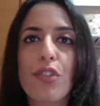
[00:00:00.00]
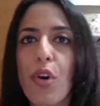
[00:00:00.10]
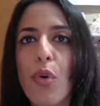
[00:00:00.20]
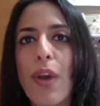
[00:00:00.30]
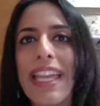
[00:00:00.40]

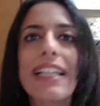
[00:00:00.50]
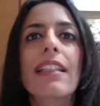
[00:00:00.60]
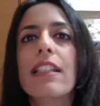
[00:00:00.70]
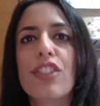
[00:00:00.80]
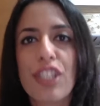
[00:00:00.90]
no
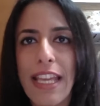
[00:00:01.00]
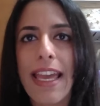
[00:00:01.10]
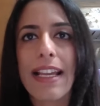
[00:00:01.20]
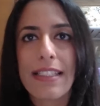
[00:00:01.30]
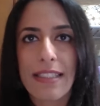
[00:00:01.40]
English
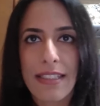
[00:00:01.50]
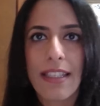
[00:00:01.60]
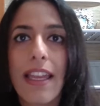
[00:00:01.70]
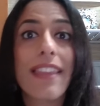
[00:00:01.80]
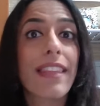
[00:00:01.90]
text
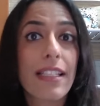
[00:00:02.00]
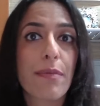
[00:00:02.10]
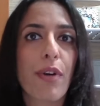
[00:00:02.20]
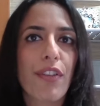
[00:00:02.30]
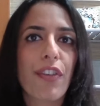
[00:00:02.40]
in this
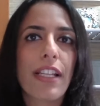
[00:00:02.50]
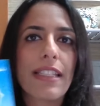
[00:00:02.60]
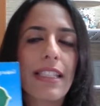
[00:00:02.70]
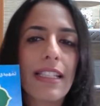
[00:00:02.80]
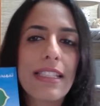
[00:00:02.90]
book, for
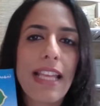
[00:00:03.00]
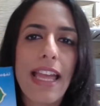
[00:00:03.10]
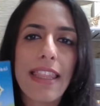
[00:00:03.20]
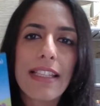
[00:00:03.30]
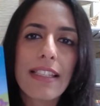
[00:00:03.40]
instance,
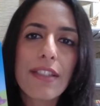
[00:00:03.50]
and this